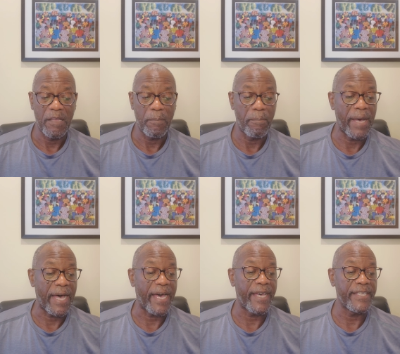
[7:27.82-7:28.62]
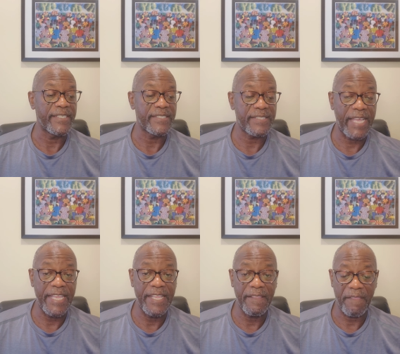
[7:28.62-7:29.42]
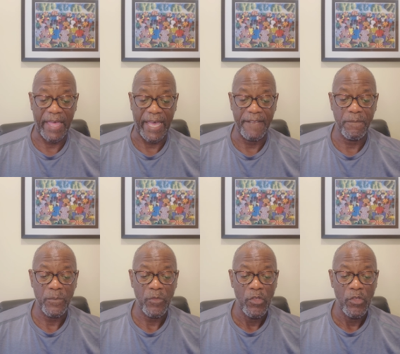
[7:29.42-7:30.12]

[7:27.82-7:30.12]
by stating that